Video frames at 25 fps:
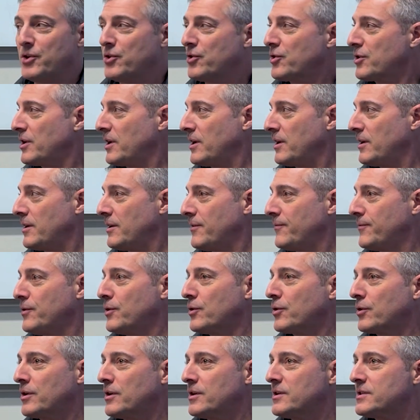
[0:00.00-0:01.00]
if
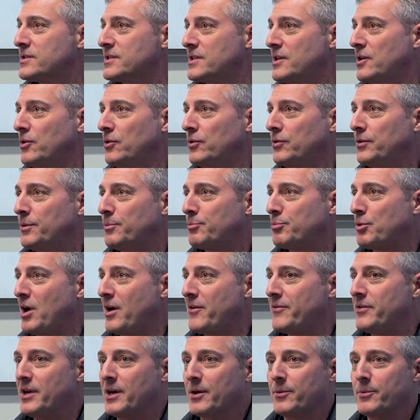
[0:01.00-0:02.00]
you're gonna sell to
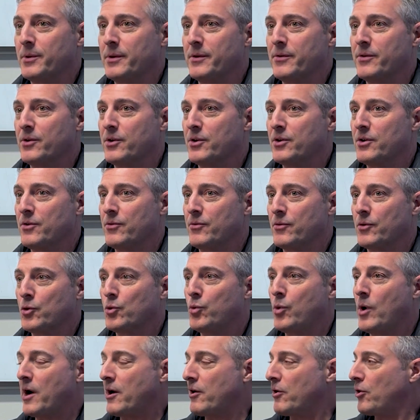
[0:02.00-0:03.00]
private equity, they're gonna
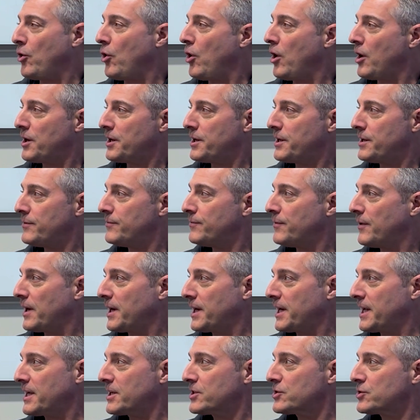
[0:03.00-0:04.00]
require audited
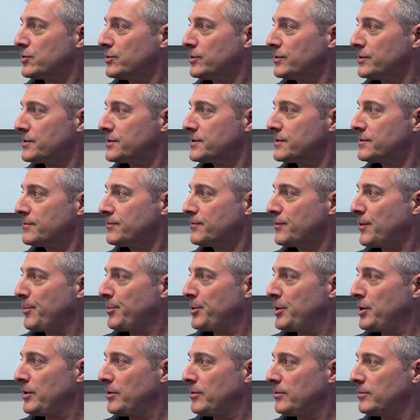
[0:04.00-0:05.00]
financials from
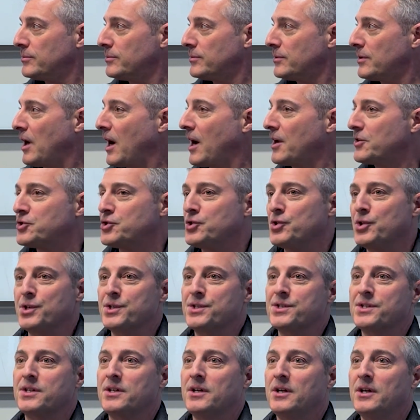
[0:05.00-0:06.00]
you, not
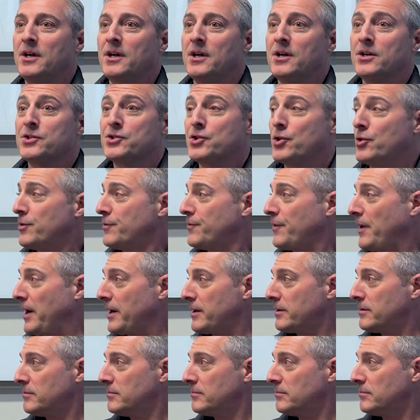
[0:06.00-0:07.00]
just
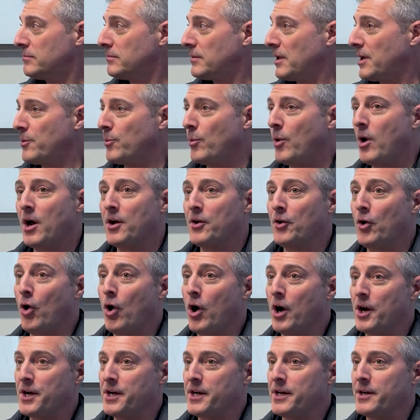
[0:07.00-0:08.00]
certified. They want
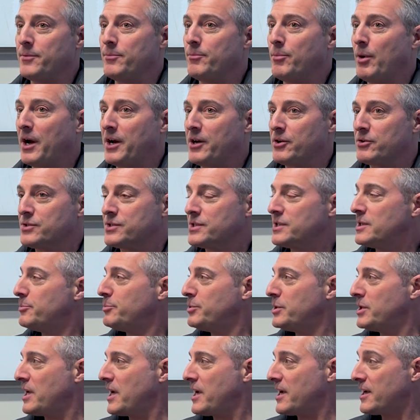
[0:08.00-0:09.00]
audited by your
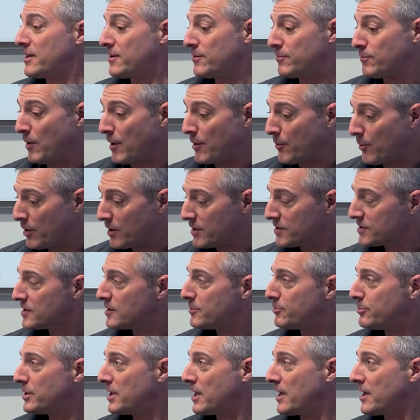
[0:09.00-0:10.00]
CPA. They want
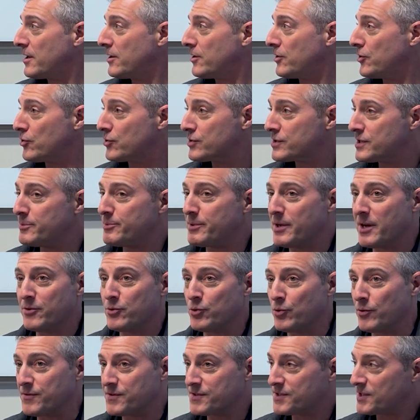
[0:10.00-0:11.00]
your CPA
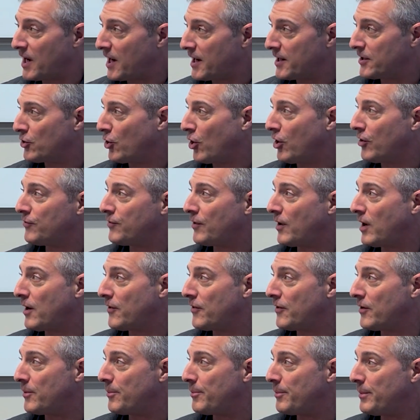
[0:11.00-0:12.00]
to have signed off on
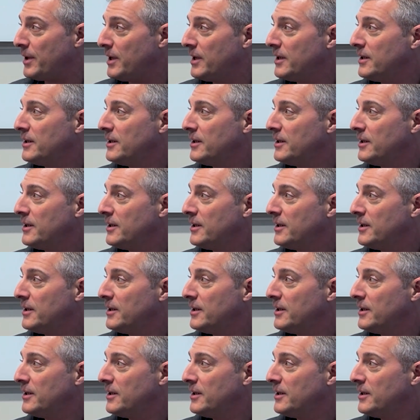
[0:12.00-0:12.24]
them.